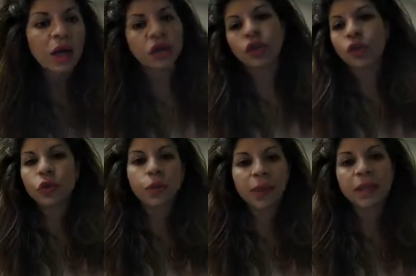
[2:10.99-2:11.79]
Should you
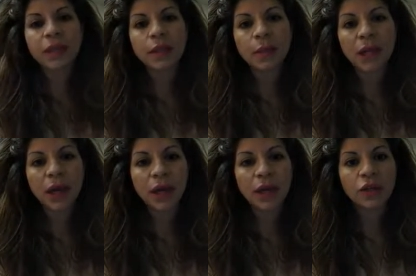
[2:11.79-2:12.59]
do business
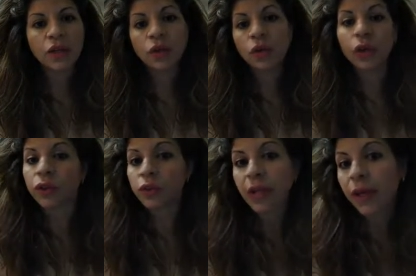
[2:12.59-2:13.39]
because you
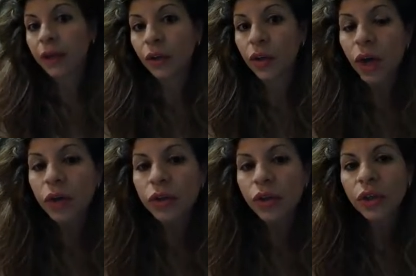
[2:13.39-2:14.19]
understand their
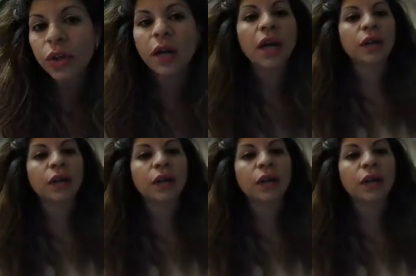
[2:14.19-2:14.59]
culture?